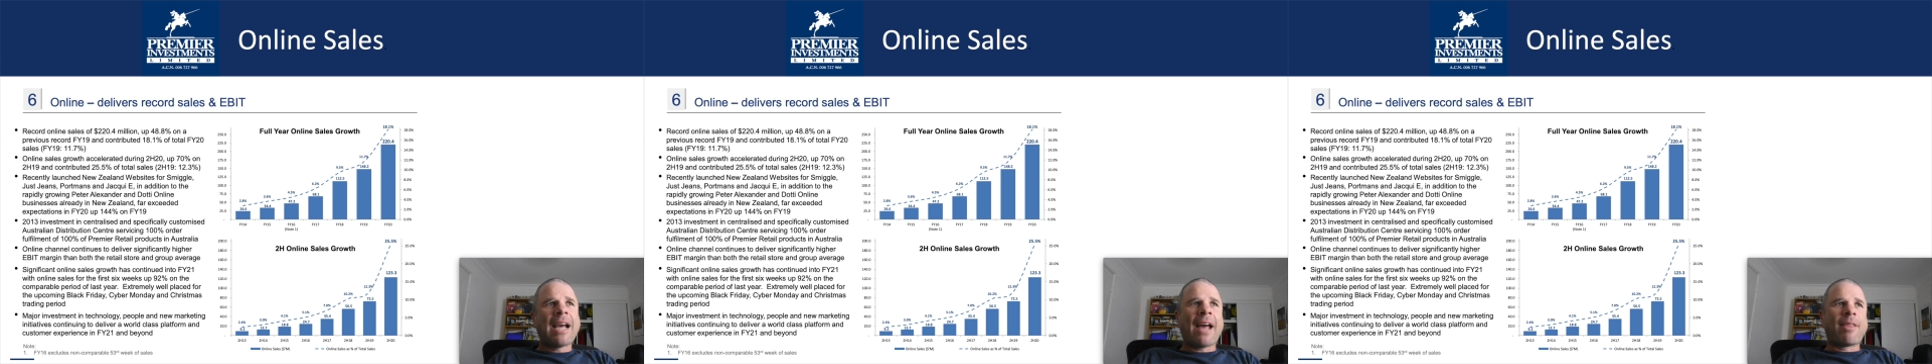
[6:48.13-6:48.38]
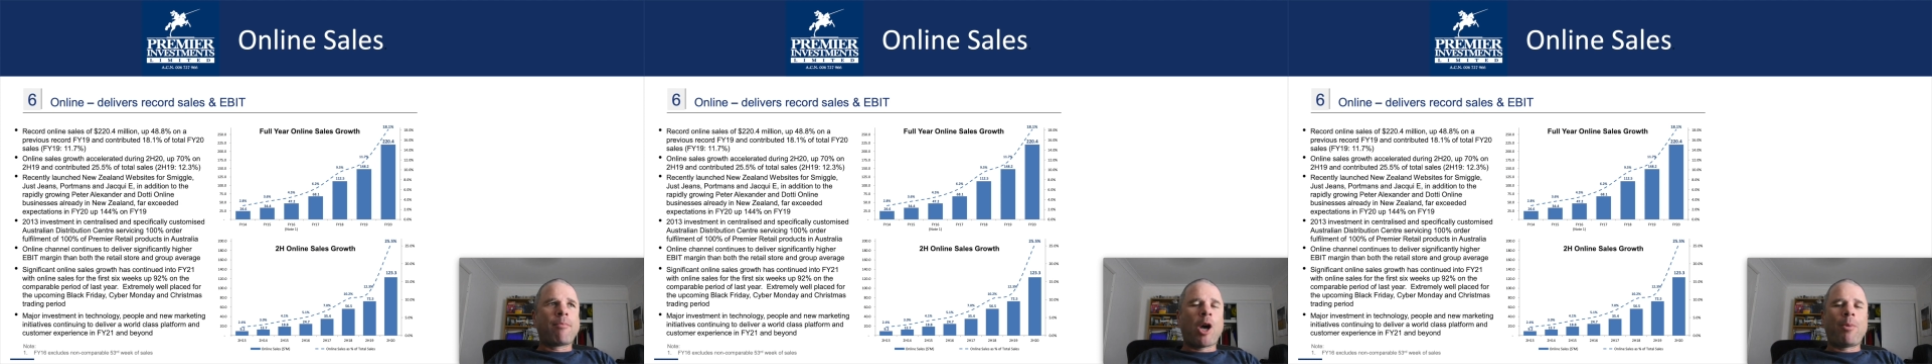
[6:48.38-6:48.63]

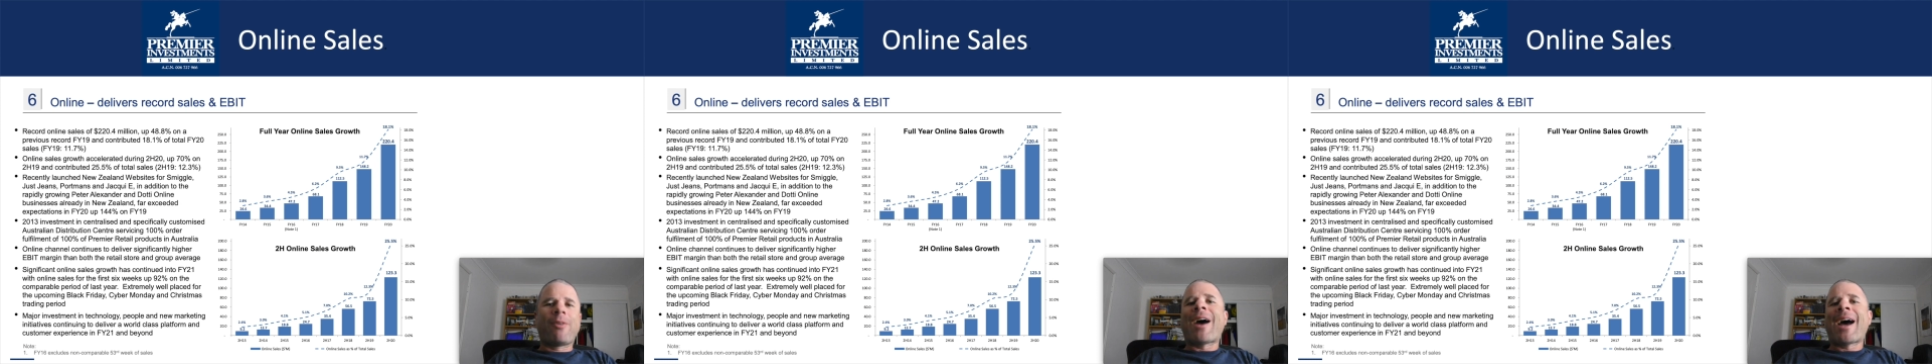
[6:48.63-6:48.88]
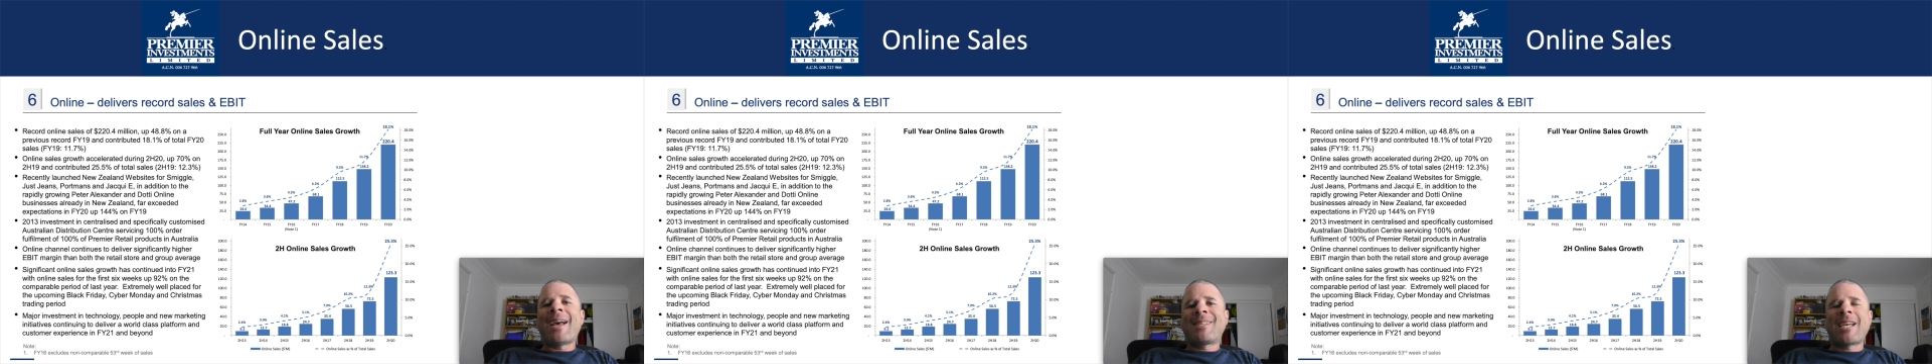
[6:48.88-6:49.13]
At the moment,
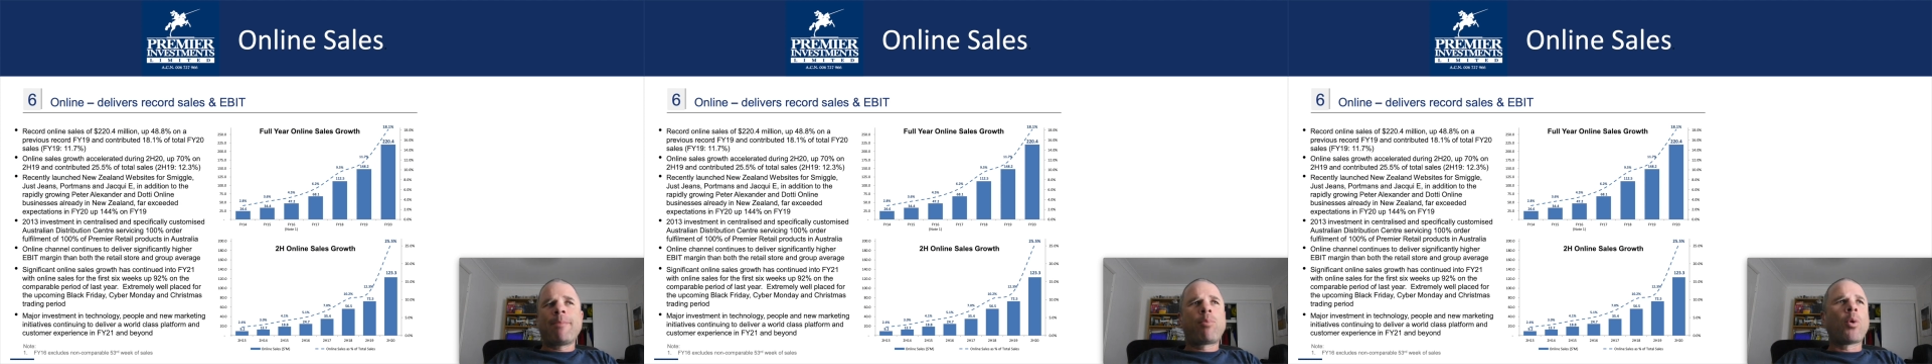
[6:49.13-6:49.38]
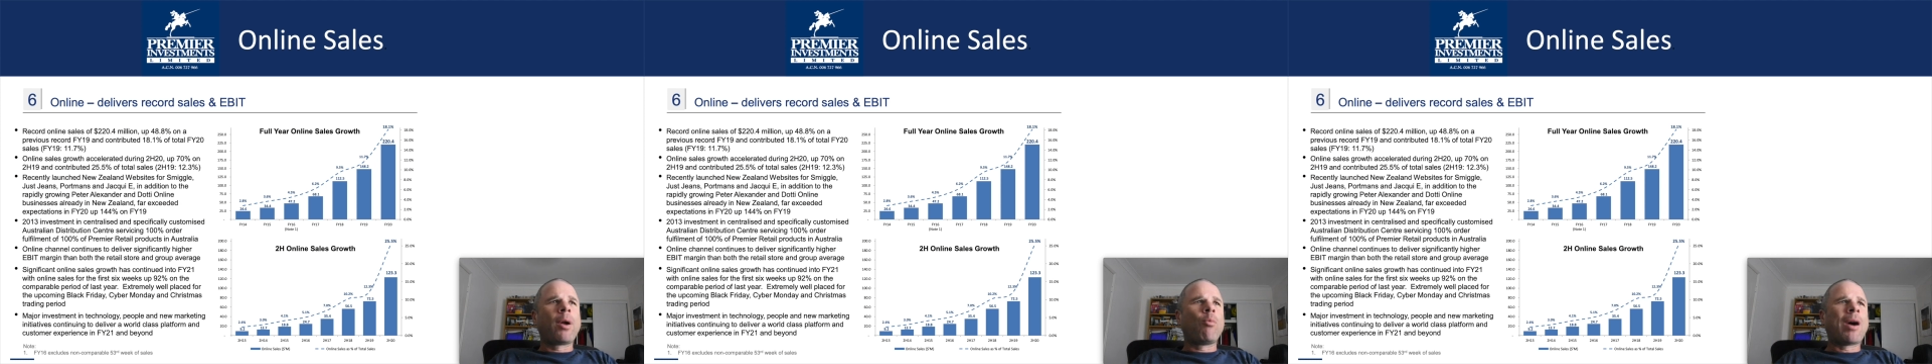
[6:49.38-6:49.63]
they're
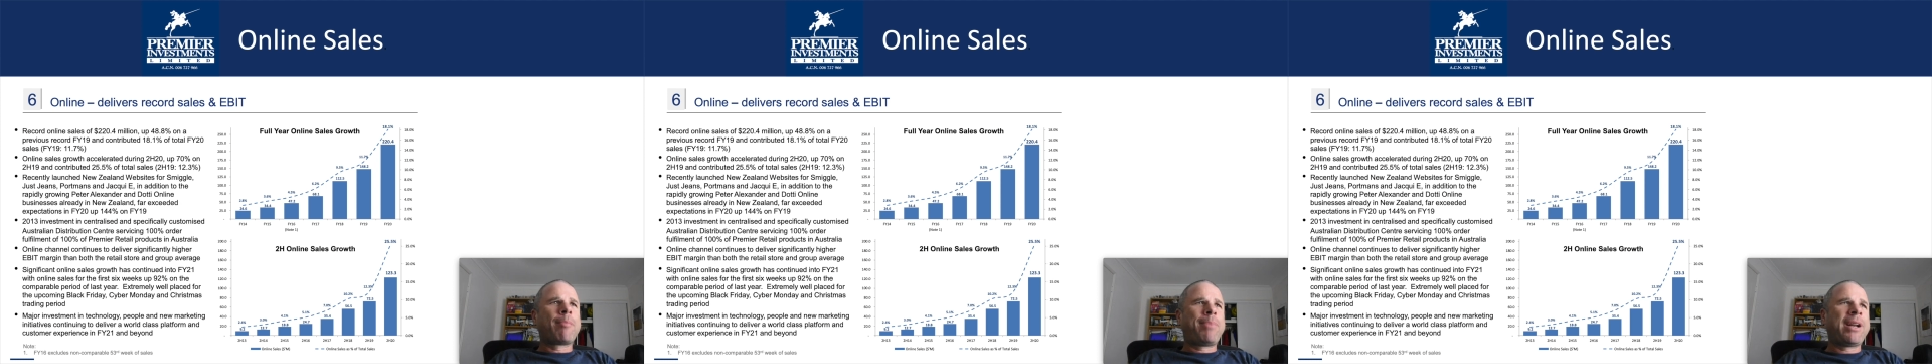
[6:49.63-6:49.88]
18.1